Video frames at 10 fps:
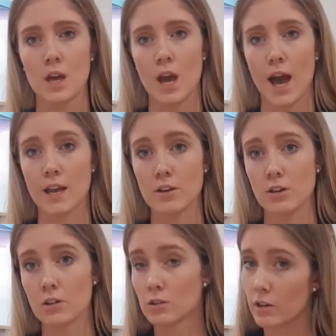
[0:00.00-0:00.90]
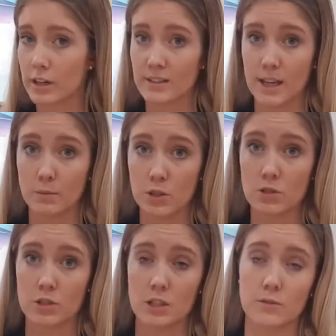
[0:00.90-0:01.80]
and your lawyer is able to do
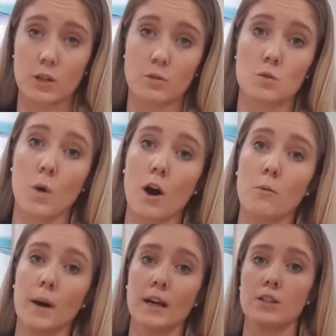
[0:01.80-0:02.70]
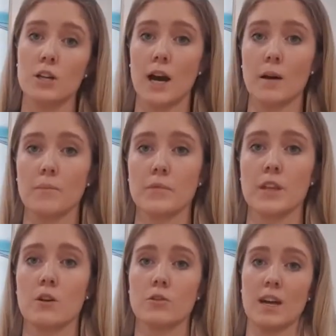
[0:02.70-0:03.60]
this for you as well, but
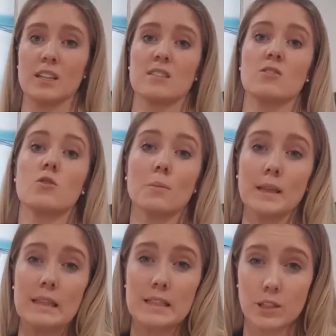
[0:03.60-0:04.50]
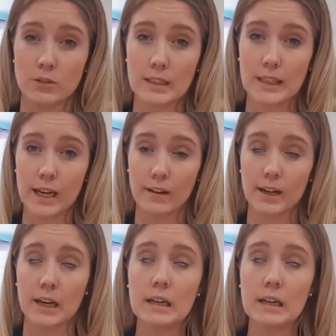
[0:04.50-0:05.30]
they're not as normally skilled in the area.